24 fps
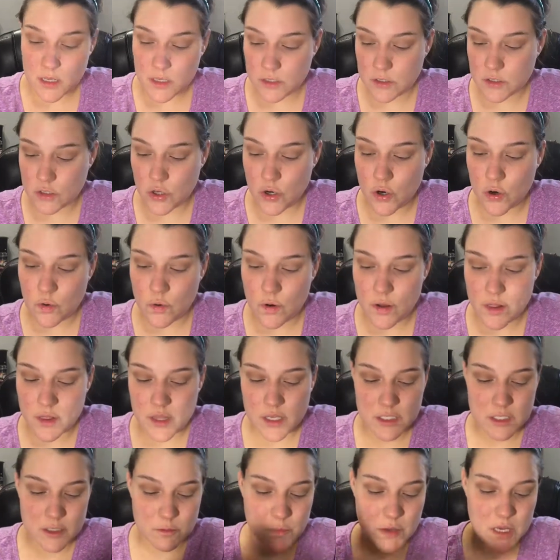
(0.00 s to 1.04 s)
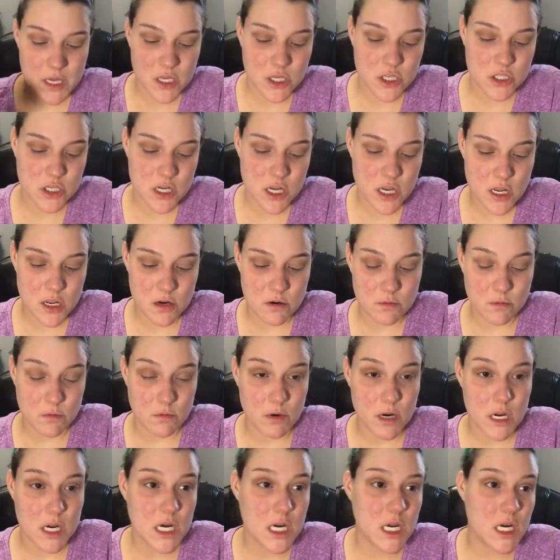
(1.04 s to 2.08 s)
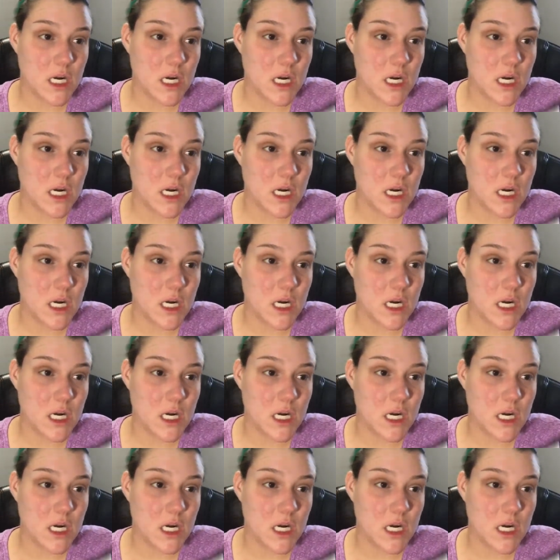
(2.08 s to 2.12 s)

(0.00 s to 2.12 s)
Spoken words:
so this pink shade right